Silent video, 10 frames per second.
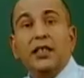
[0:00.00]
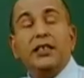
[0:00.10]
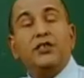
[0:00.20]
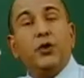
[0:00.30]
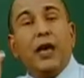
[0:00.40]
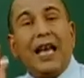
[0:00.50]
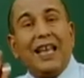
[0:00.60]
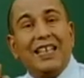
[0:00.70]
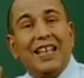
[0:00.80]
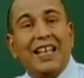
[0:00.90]
is to
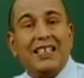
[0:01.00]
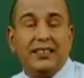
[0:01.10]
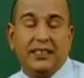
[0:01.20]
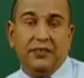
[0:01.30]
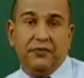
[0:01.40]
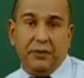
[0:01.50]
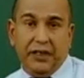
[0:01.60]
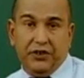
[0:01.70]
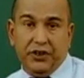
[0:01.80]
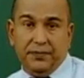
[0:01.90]
analyze
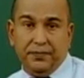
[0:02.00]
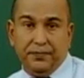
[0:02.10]
information.